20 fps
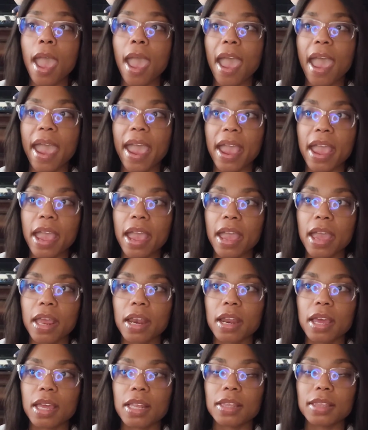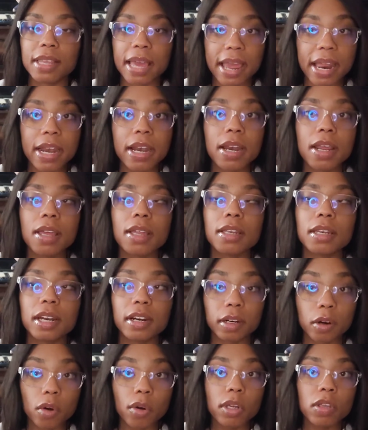And then they're
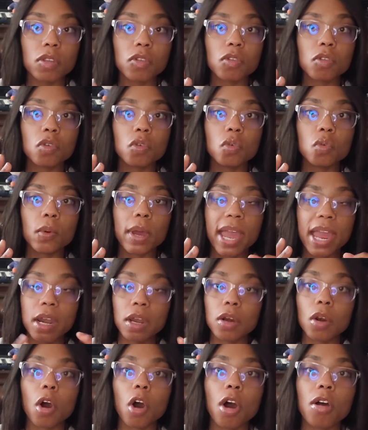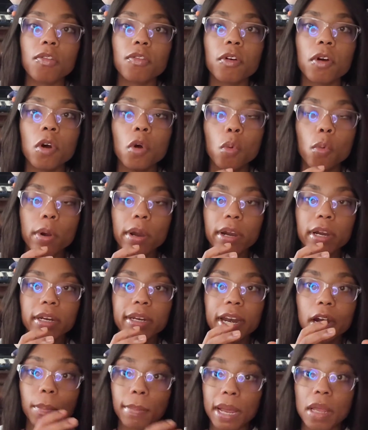going to end off where
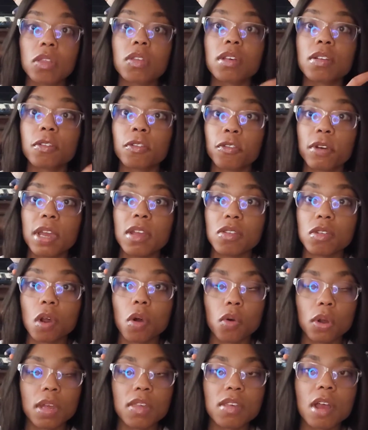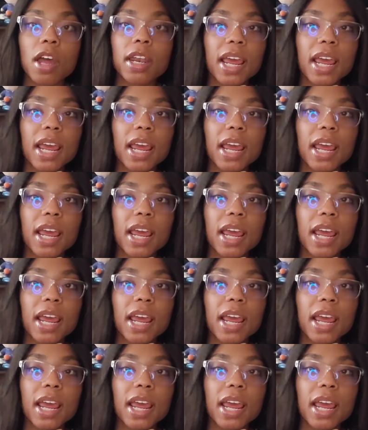they're about to face Okazan,